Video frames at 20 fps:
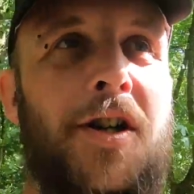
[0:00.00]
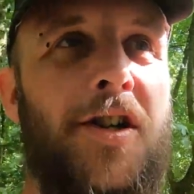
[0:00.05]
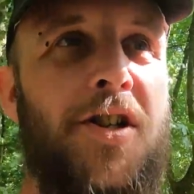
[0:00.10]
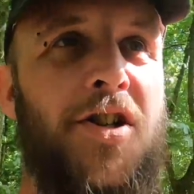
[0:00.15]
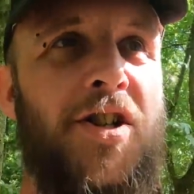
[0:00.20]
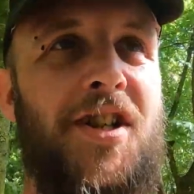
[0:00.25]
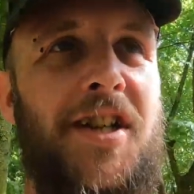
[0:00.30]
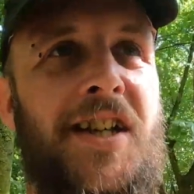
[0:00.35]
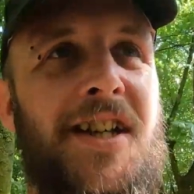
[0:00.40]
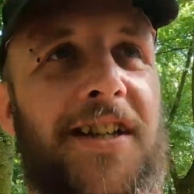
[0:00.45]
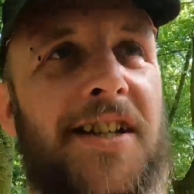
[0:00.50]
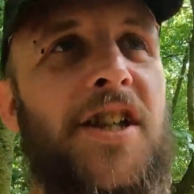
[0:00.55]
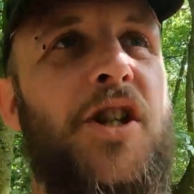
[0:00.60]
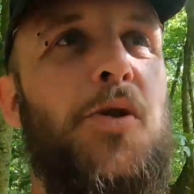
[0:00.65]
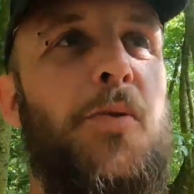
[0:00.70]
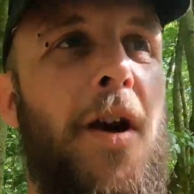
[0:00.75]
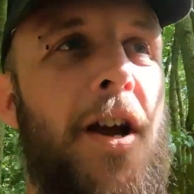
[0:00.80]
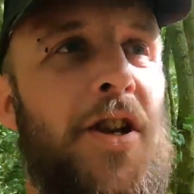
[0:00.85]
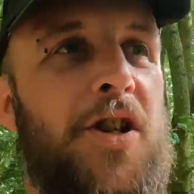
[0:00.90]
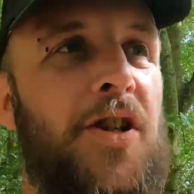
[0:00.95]
she's in a
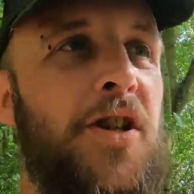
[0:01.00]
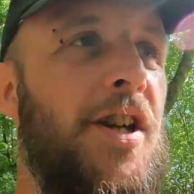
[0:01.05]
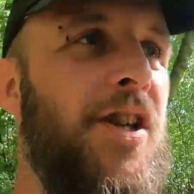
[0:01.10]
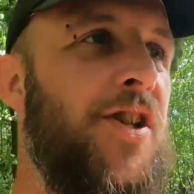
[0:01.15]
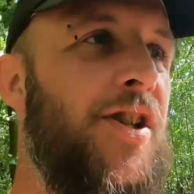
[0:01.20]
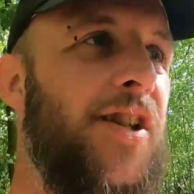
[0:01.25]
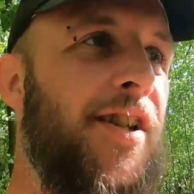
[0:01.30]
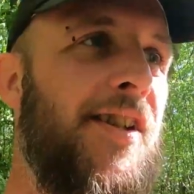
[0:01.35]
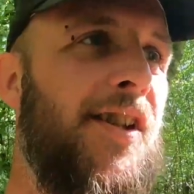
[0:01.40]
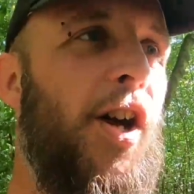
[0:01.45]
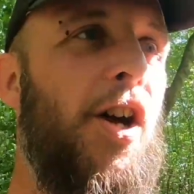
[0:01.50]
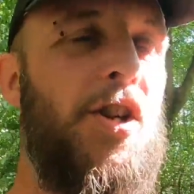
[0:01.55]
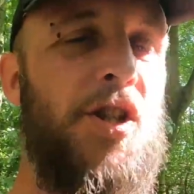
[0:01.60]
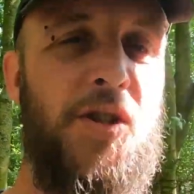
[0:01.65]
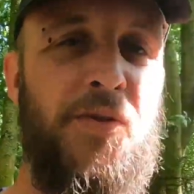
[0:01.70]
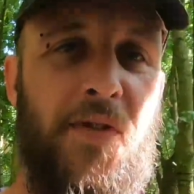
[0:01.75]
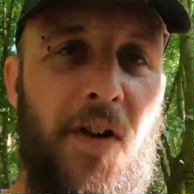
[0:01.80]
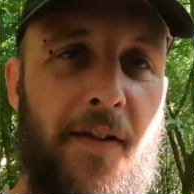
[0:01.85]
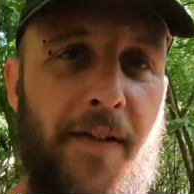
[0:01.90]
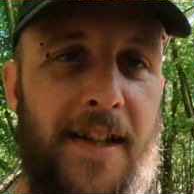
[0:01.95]
situation that she doesn't like,
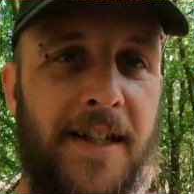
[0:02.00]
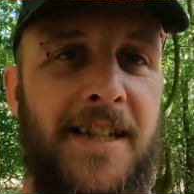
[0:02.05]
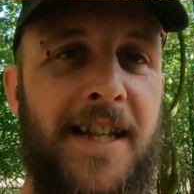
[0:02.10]
she's very